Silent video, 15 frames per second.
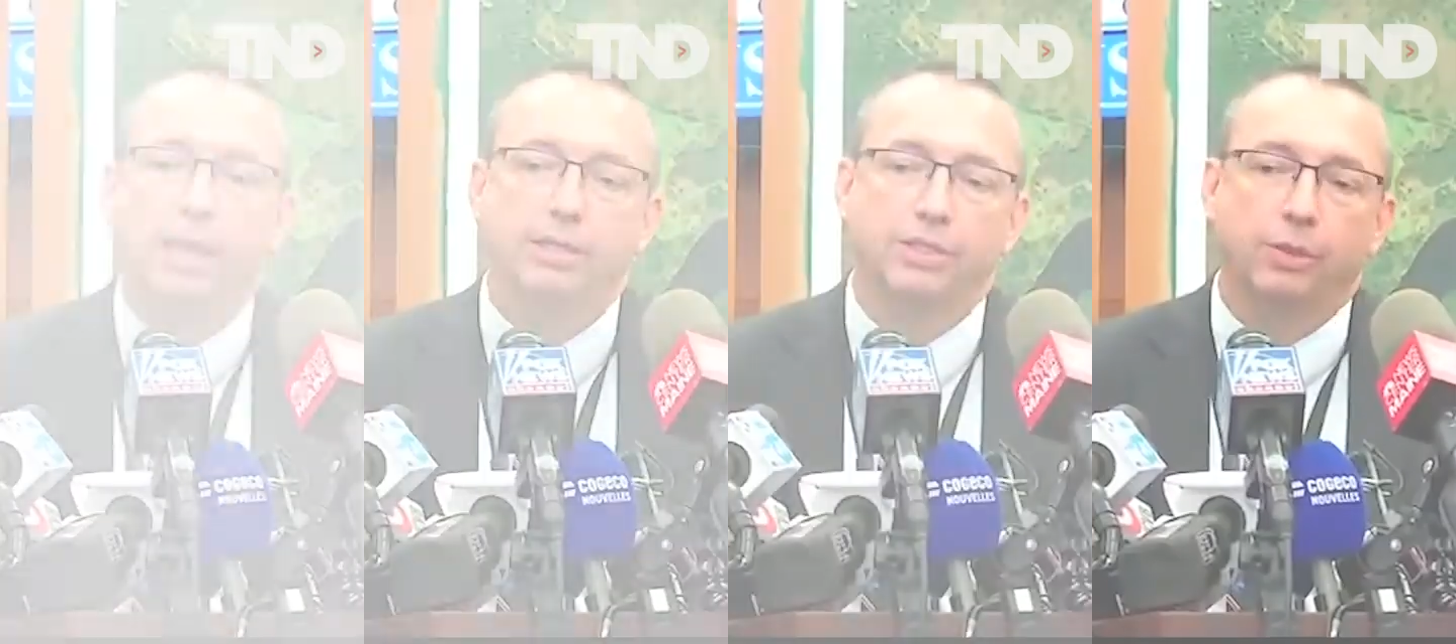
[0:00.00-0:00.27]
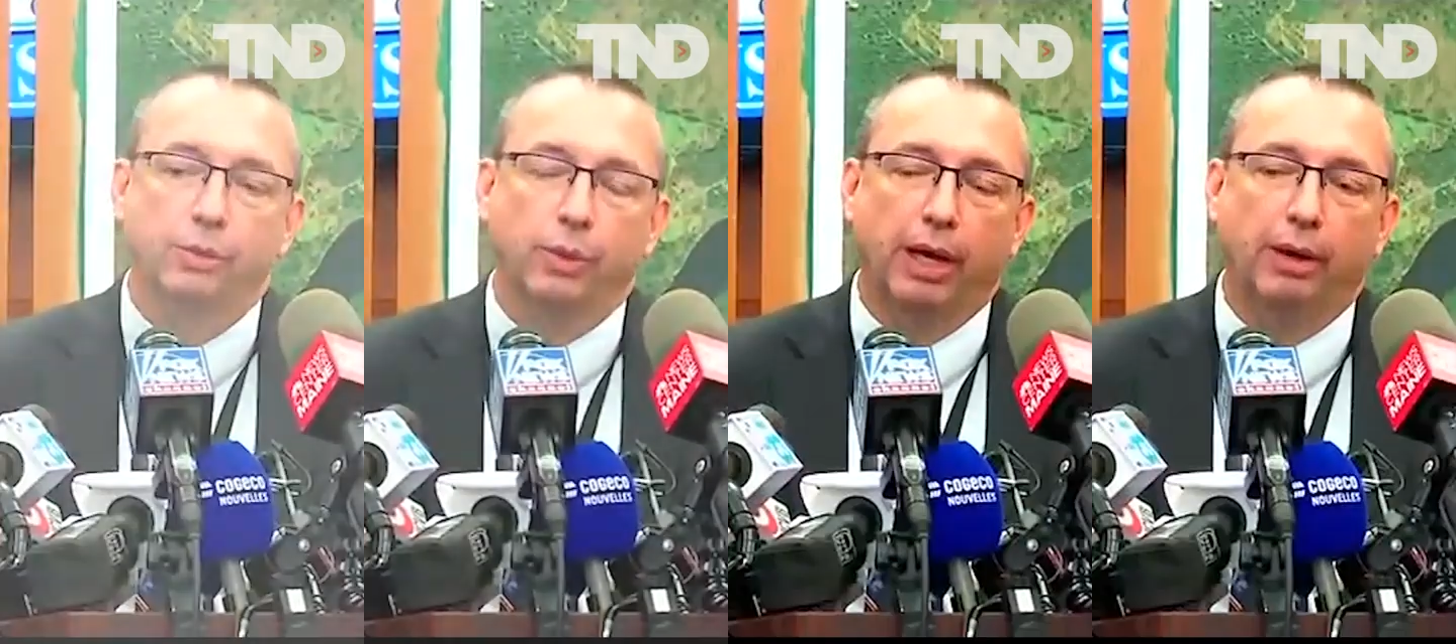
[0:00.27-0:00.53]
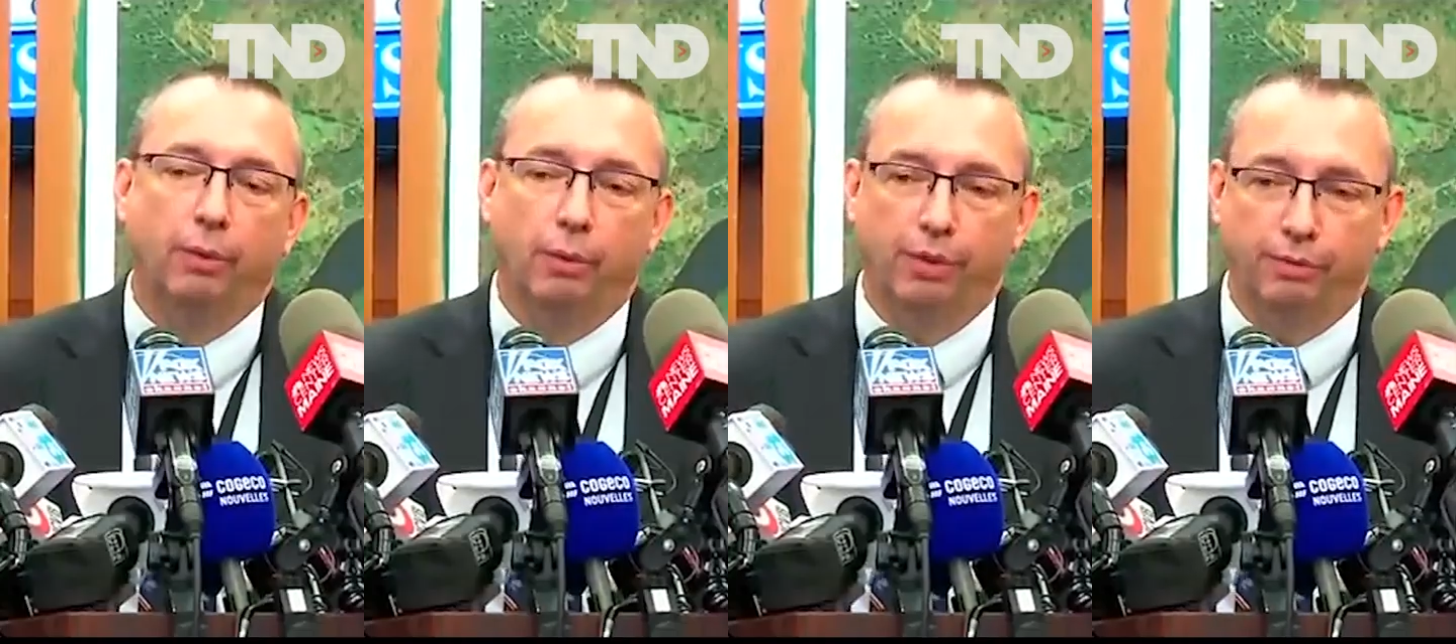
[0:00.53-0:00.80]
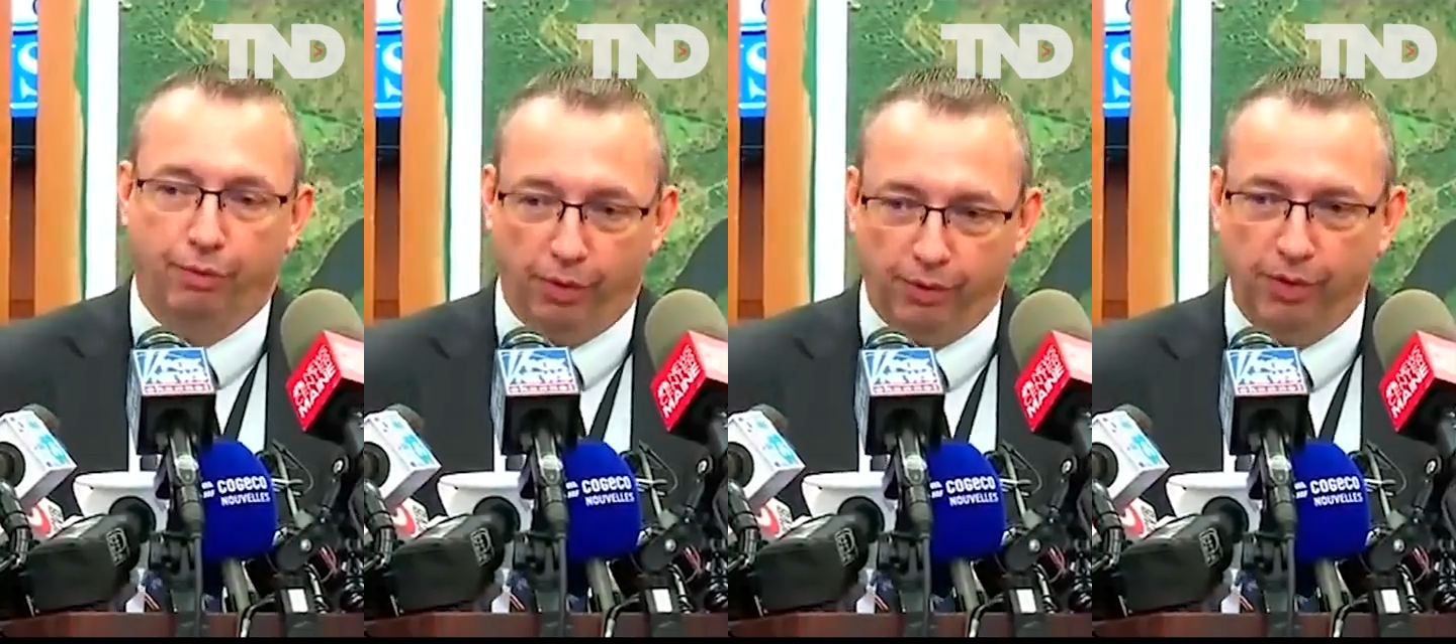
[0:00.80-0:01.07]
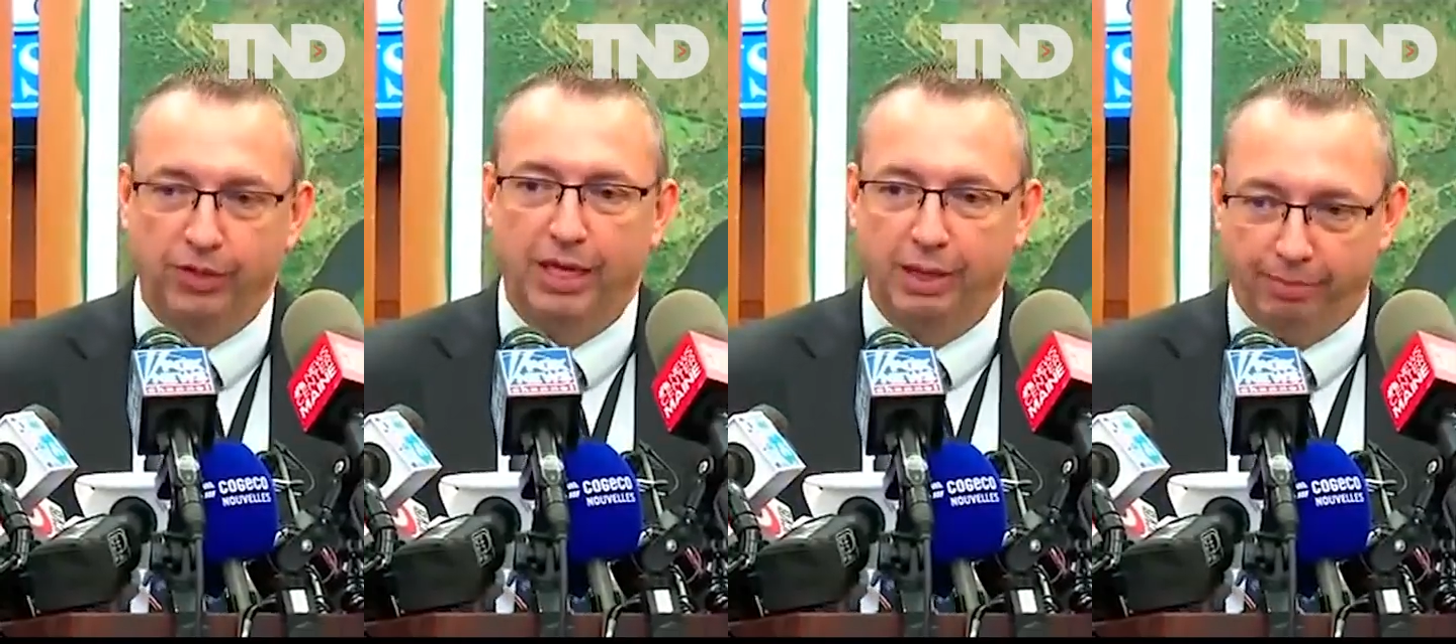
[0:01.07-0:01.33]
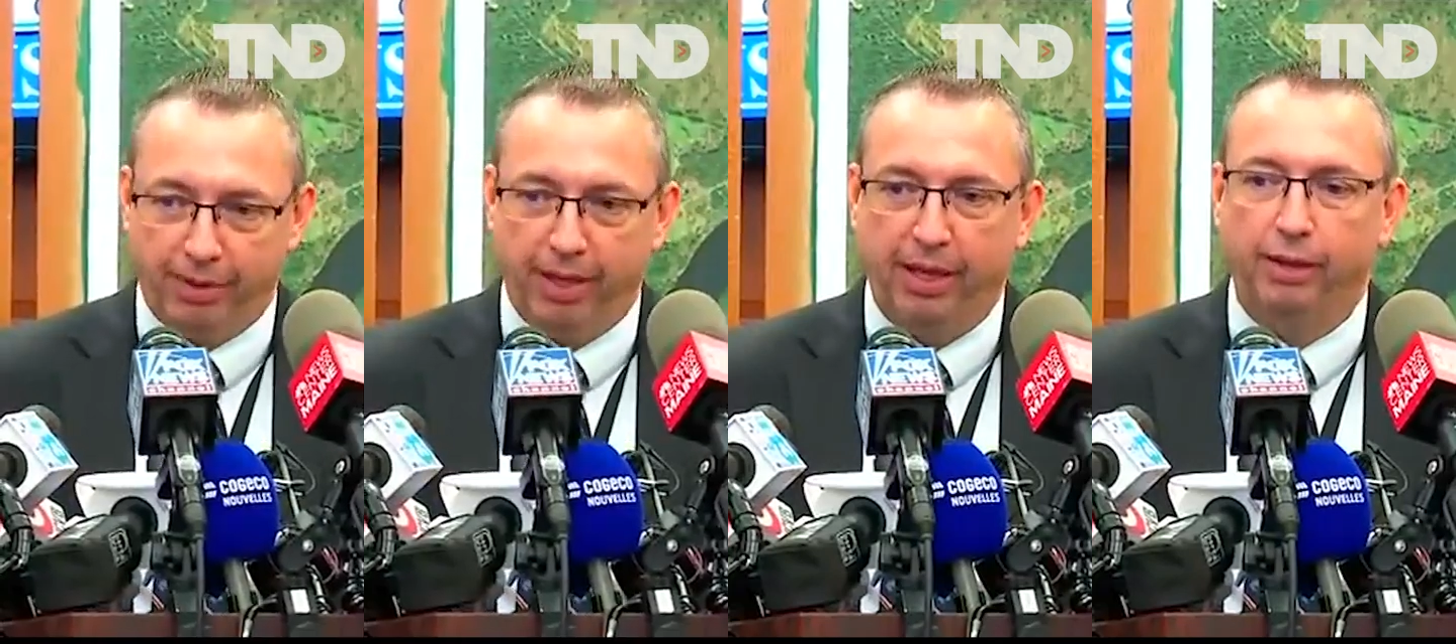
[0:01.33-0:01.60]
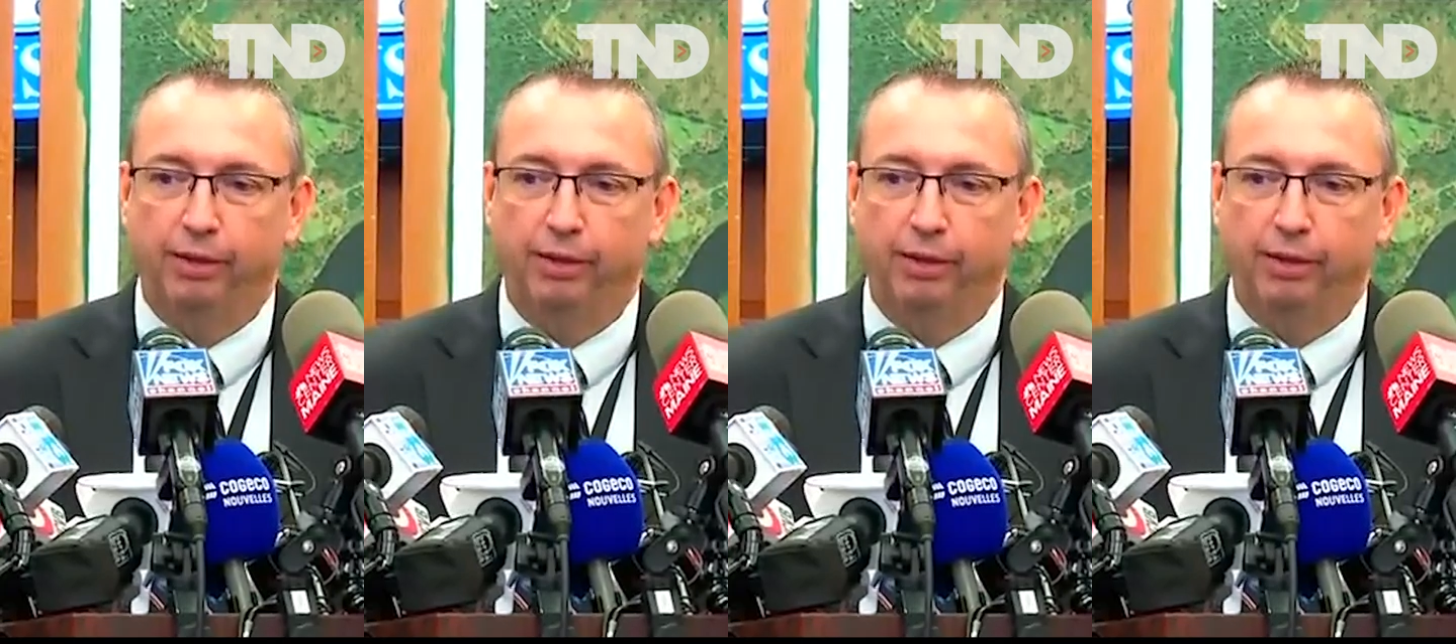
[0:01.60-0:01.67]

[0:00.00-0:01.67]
So we've heard the same thing,